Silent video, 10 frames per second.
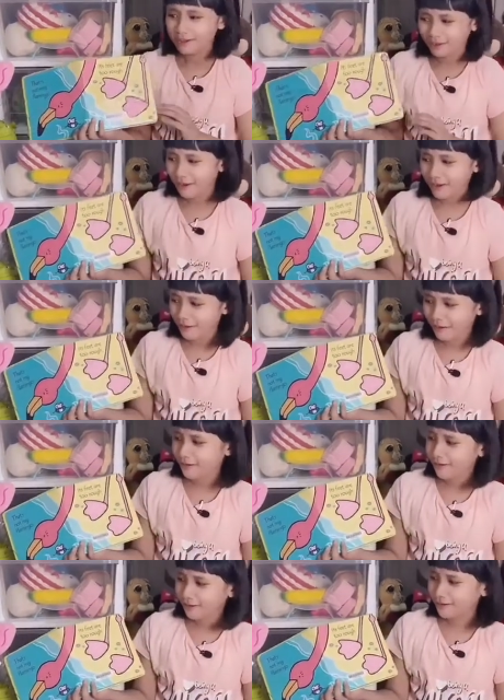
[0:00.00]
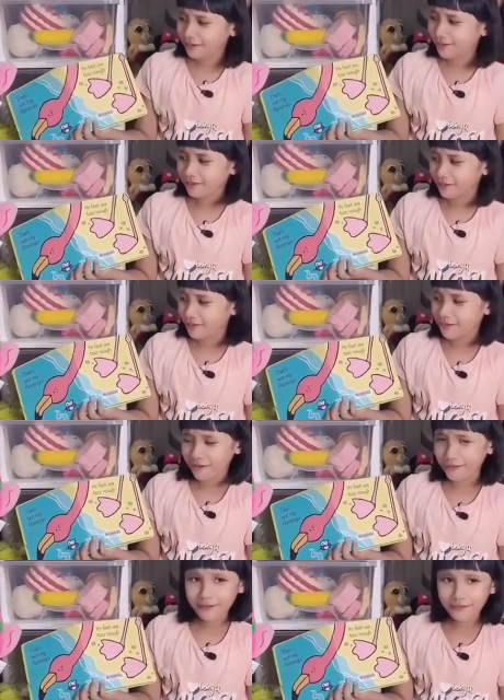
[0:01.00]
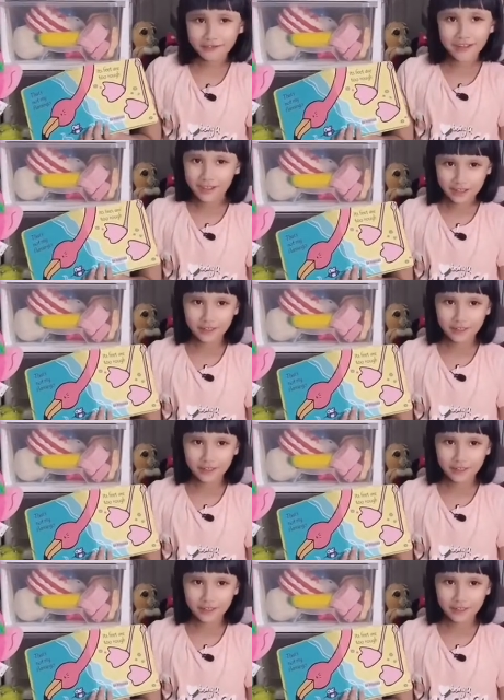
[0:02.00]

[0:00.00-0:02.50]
No, no, no, no.